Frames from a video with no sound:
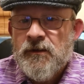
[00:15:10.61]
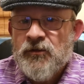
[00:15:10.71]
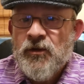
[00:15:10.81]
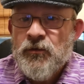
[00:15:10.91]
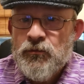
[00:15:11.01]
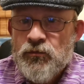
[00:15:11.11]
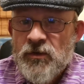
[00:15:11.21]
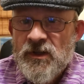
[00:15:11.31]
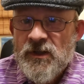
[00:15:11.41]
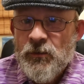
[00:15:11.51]
Because if you
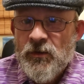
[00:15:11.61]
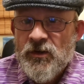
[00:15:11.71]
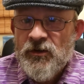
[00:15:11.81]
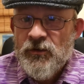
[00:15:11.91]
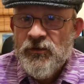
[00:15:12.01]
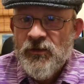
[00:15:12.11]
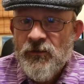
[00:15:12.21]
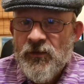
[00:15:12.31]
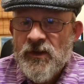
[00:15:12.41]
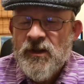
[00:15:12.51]
really want to do
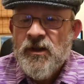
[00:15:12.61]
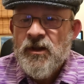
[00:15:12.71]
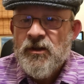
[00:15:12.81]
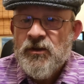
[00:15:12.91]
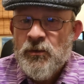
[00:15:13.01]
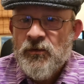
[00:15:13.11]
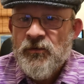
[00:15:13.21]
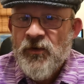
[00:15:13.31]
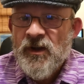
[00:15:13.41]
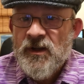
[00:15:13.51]
something, you will
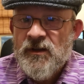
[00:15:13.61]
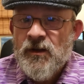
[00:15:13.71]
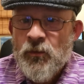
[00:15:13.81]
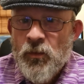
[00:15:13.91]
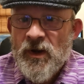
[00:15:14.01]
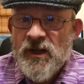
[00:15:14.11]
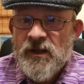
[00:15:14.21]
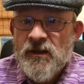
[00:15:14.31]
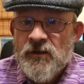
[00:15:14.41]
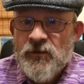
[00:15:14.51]
find a
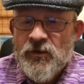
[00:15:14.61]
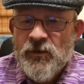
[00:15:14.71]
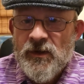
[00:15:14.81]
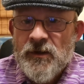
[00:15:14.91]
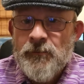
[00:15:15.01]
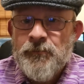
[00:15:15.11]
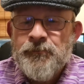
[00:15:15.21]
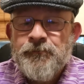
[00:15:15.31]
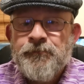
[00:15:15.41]
way of doing it.